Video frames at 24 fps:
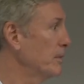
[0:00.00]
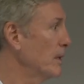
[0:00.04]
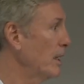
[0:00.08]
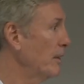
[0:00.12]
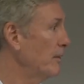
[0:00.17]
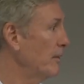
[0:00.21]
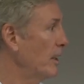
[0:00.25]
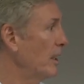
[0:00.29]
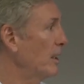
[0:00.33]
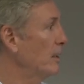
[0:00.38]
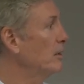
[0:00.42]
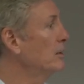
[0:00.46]

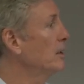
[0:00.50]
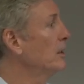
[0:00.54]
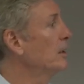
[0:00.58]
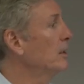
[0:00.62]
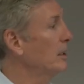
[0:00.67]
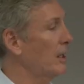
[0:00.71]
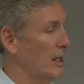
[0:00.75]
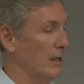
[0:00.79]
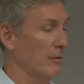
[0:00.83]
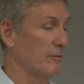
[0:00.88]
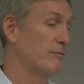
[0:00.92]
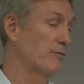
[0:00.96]
And then,
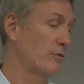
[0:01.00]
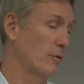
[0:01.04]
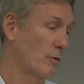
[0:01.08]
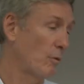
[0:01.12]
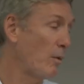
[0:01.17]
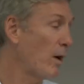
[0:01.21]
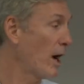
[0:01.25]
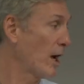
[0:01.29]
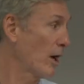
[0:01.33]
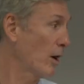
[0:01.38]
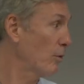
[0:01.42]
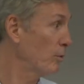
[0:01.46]
and for a
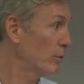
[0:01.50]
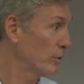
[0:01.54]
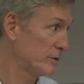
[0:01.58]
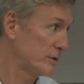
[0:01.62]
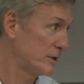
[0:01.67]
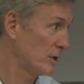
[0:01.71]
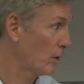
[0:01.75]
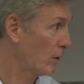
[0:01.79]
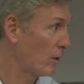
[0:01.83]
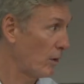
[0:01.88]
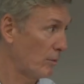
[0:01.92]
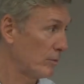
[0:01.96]
while, we'll
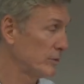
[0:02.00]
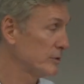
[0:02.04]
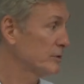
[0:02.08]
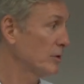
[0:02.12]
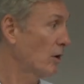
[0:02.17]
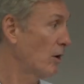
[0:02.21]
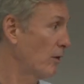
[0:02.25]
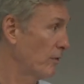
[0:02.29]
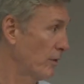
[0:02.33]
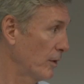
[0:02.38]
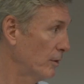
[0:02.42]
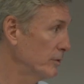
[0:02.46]
sell almost
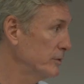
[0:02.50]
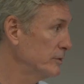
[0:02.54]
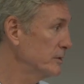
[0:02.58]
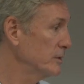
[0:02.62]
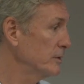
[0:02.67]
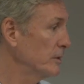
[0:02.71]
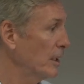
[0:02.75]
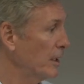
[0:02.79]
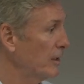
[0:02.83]
all those.